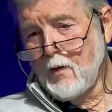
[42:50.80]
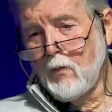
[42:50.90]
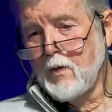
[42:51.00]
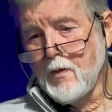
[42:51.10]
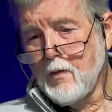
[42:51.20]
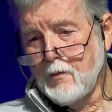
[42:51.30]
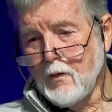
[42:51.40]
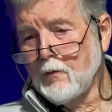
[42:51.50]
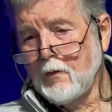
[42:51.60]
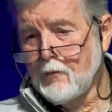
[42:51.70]
and I went to the
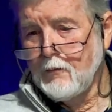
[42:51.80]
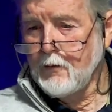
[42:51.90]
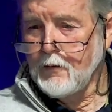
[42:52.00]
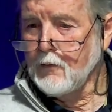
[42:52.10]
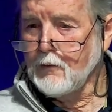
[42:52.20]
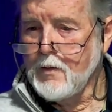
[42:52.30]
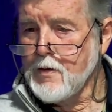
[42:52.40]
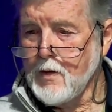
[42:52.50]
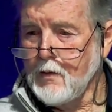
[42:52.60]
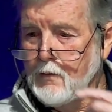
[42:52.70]
doctor, and the doctor
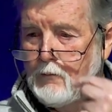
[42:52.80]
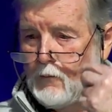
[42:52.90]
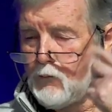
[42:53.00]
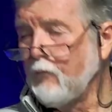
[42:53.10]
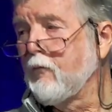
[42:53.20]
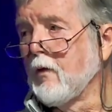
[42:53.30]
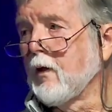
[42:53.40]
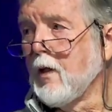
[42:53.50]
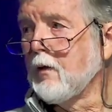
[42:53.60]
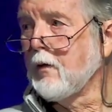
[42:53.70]
said, we've got to
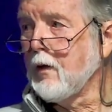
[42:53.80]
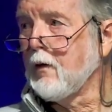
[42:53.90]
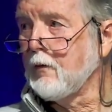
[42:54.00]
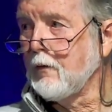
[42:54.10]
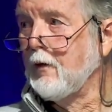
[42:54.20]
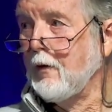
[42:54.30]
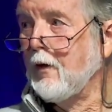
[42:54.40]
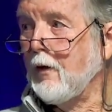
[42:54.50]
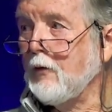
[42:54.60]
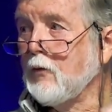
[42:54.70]
cut it out.
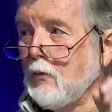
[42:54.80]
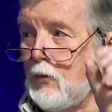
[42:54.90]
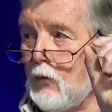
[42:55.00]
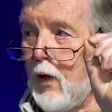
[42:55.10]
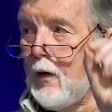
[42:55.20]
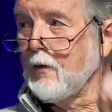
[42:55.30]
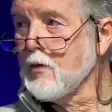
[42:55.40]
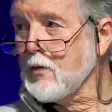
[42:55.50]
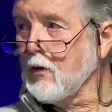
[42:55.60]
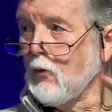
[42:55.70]
So he took out
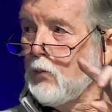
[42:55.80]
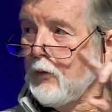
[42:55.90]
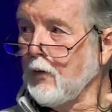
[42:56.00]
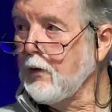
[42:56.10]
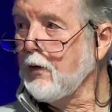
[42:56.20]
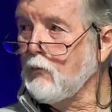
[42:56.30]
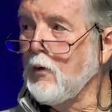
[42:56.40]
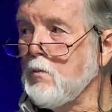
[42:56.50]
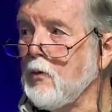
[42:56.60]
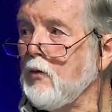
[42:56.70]
the scalpel and he
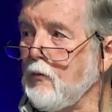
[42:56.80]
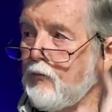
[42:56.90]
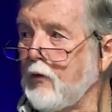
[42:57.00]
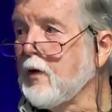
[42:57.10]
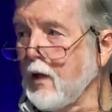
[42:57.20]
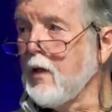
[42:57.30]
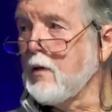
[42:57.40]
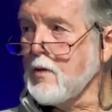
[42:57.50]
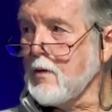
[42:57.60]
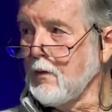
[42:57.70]
removed the
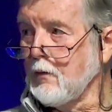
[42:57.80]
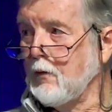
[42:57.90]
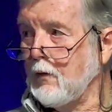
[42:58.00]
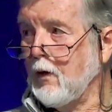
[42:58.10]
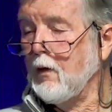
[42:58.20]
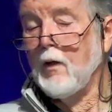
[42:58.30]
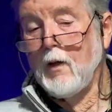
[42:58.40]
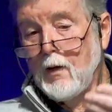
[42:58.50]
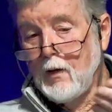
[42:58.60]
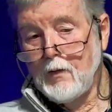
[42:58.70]
cancer.
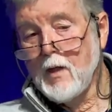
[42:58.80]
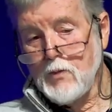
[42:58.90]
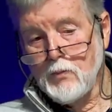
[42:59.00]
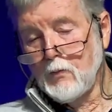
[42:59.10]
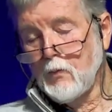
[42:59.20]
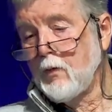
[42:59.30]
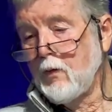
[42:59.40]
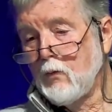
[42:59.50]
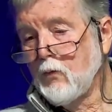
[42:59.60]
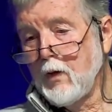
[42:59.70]
And that's what
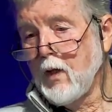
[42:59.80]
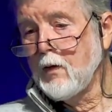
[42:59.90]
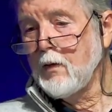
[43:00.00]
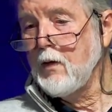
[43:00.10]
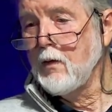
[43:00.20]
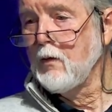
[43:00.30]
we're looking at here.